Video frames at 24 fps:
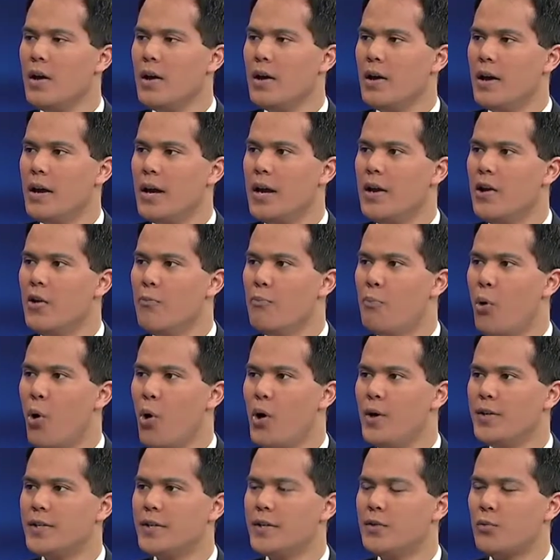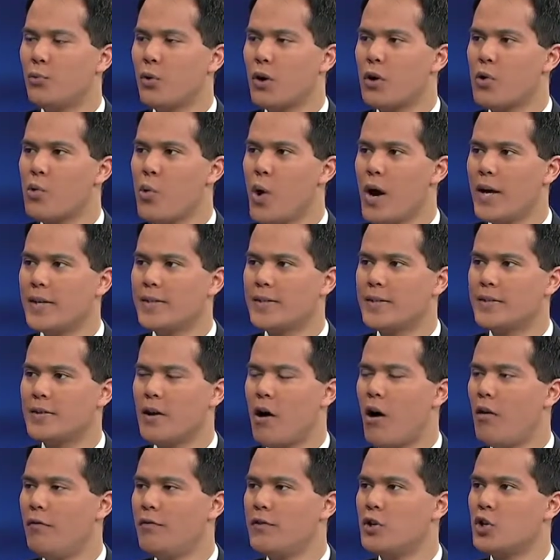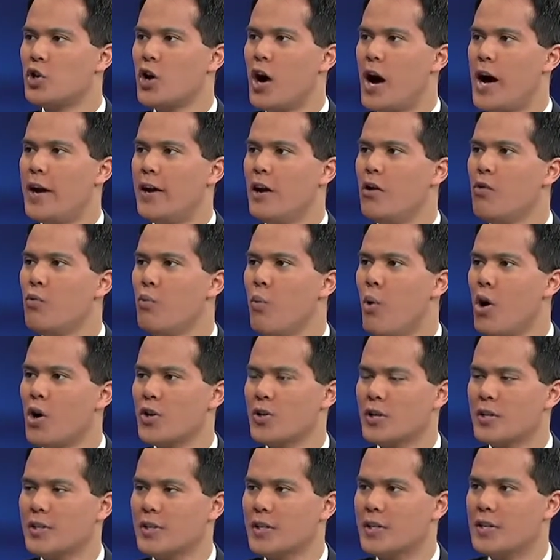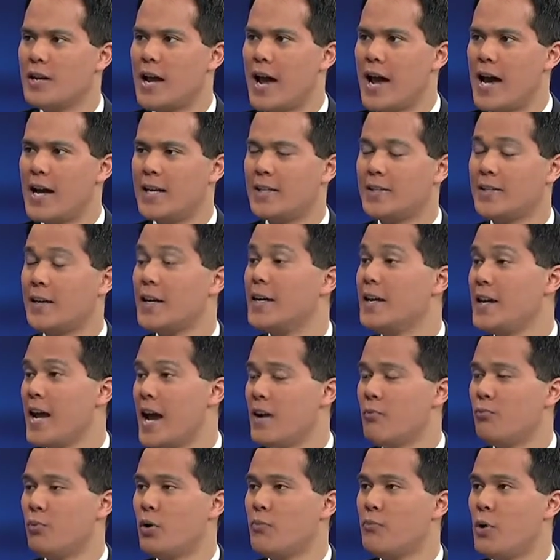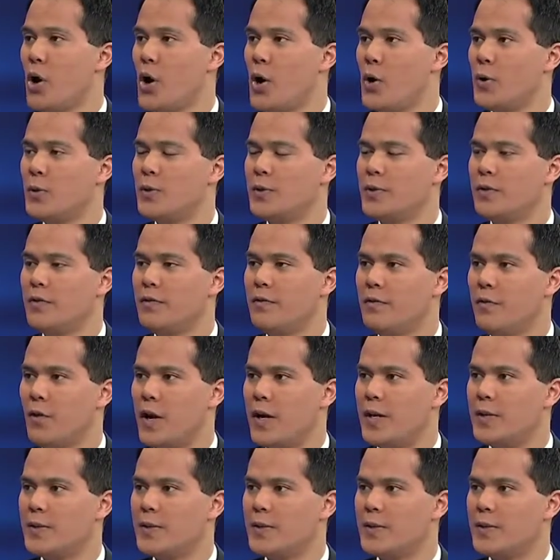In a pointed request of China, Washington has again proposed a freeze